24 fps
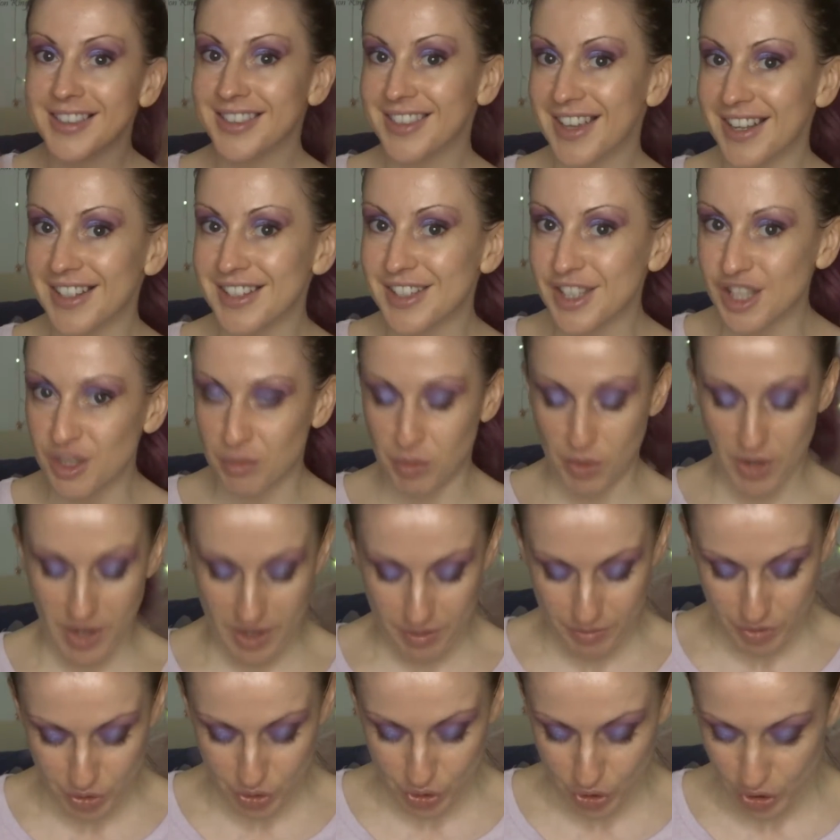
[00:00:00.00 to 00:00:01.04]
that's the
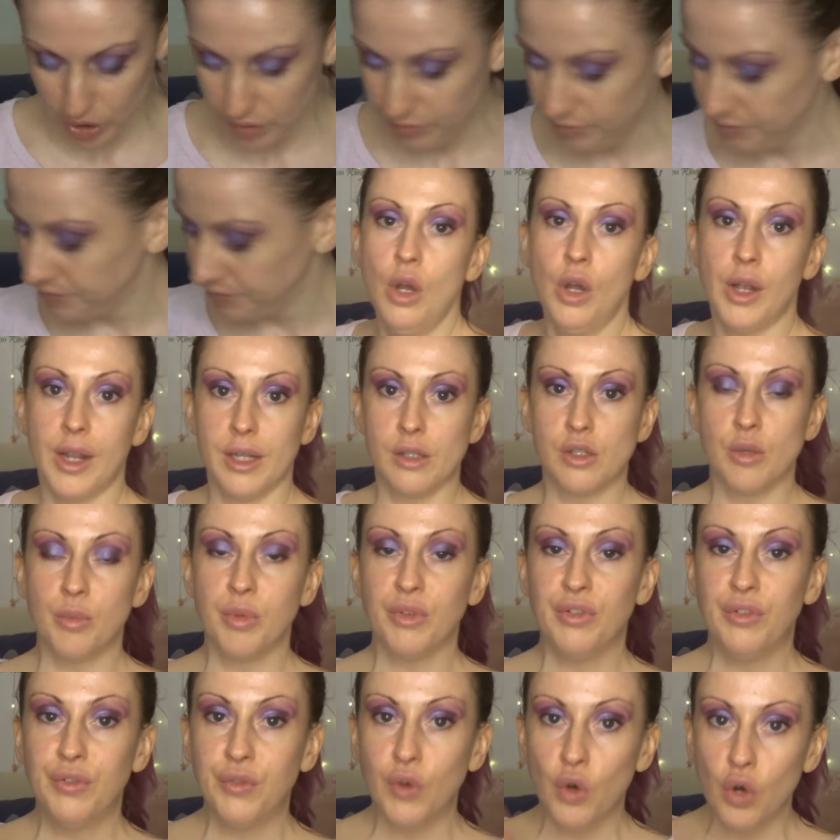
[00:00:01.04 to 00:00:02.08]
primer done. Okay, so
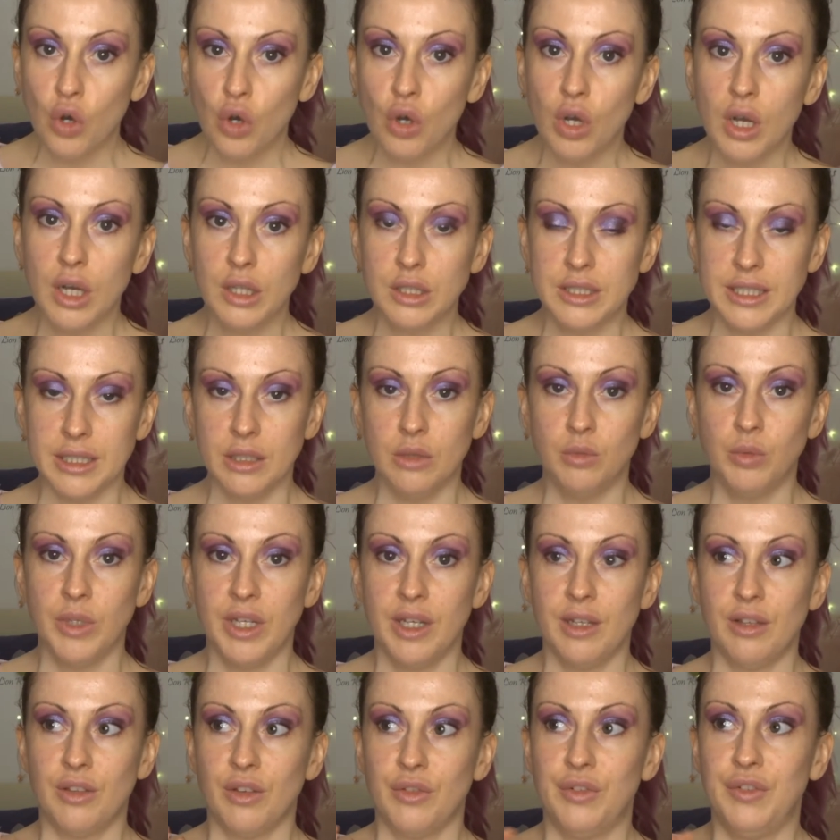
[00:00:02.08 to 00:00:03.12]
before I deal
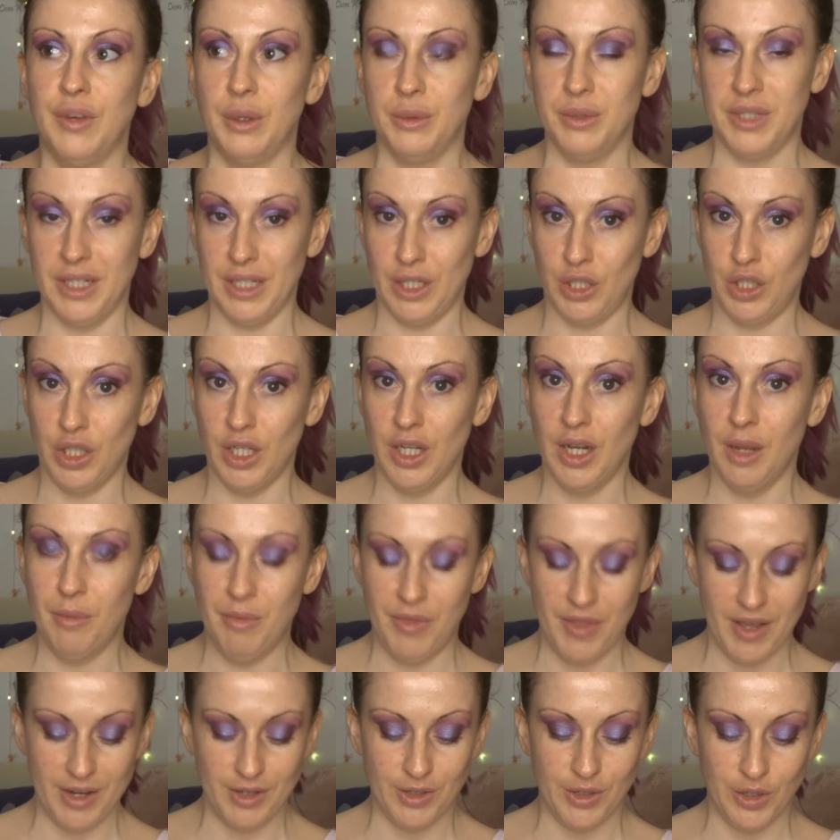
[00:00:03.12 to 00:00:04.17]
with foundation, I'm
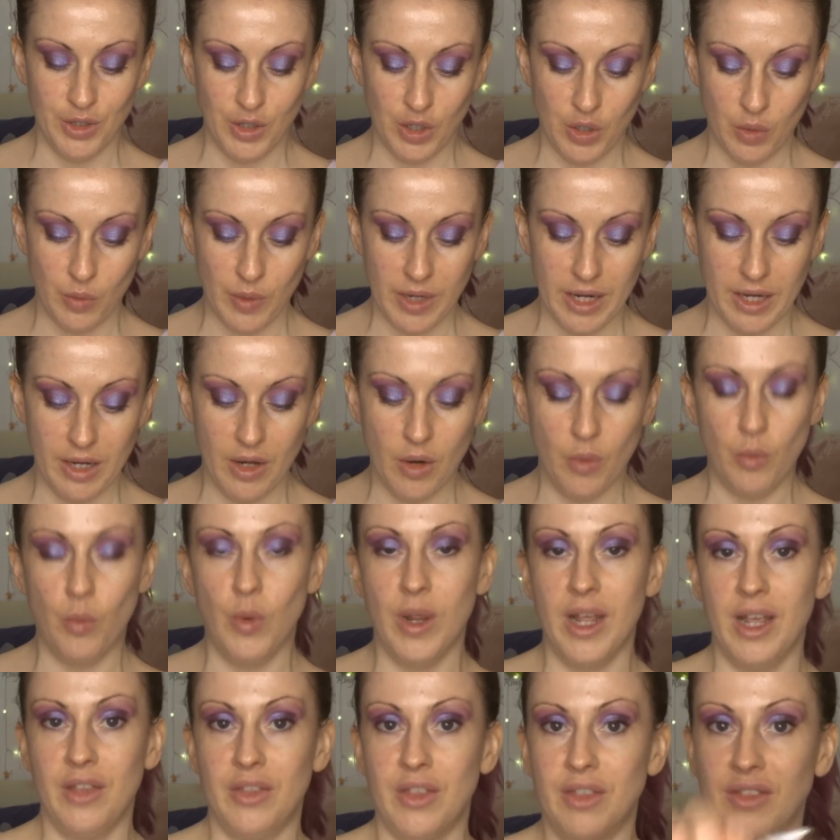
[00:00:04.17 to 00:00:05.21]
then going to go in
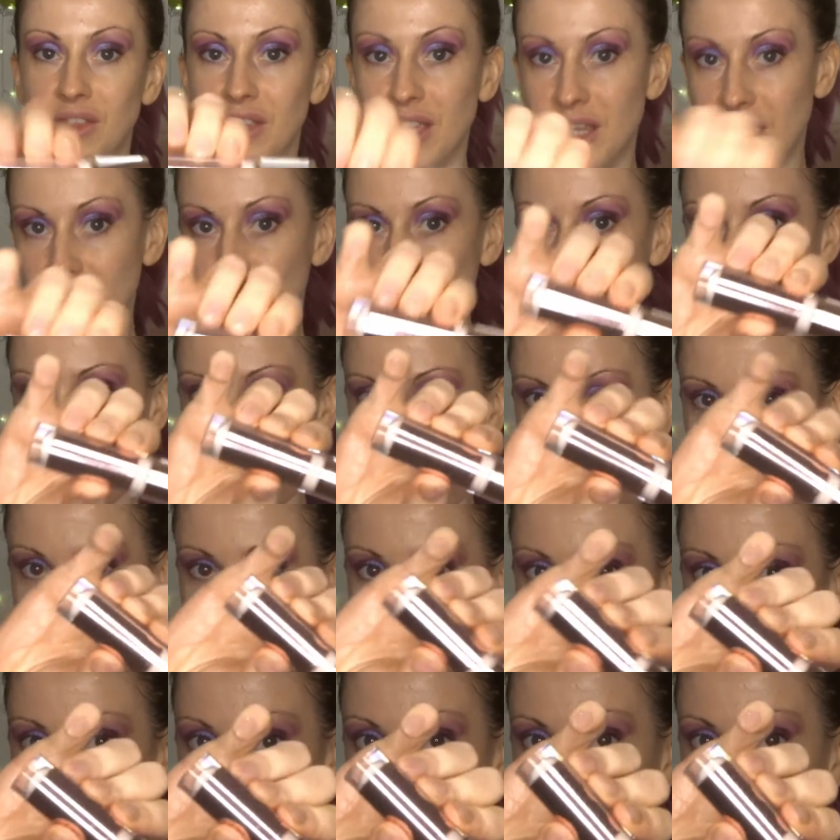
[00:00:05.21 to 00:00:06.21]
with the Revolution